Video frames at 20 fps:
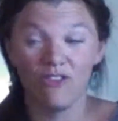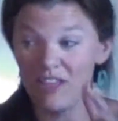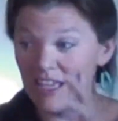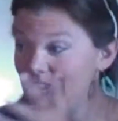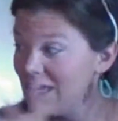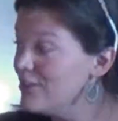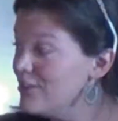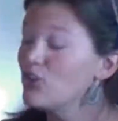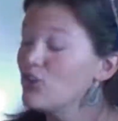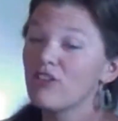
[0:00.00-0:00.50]
the
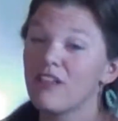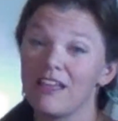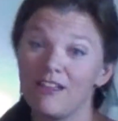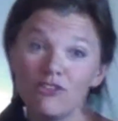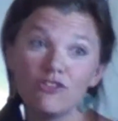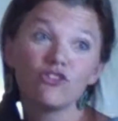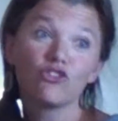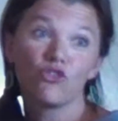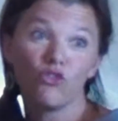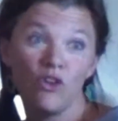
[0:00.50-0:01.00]
kids are like
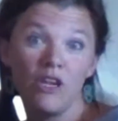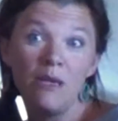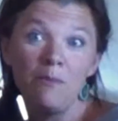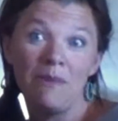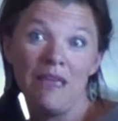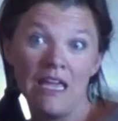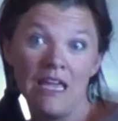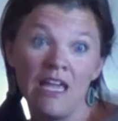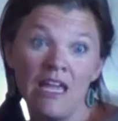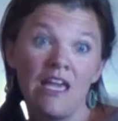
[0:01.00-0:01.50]

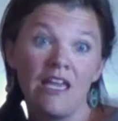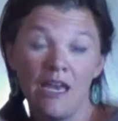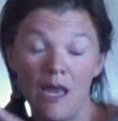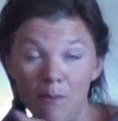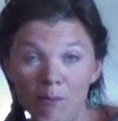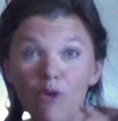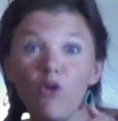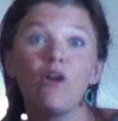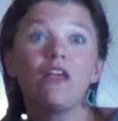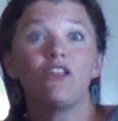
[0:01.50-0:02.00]
screaming, and
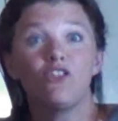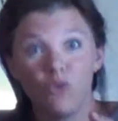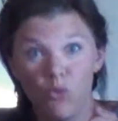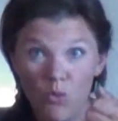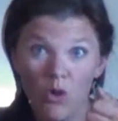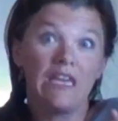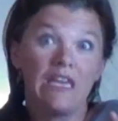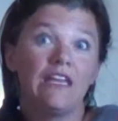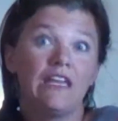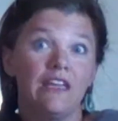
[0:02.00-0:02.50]
I'm going
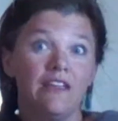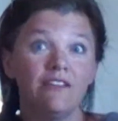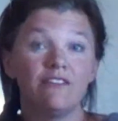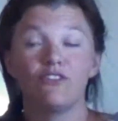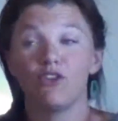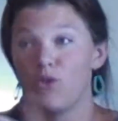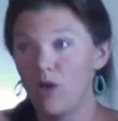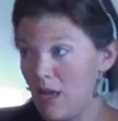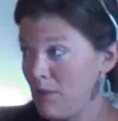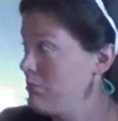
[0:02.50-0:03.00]
20,
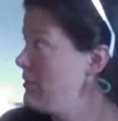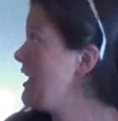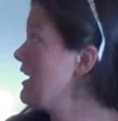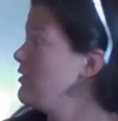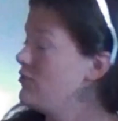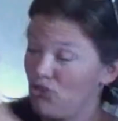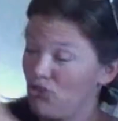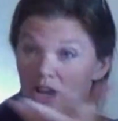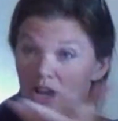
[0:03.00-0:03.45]
so I'm like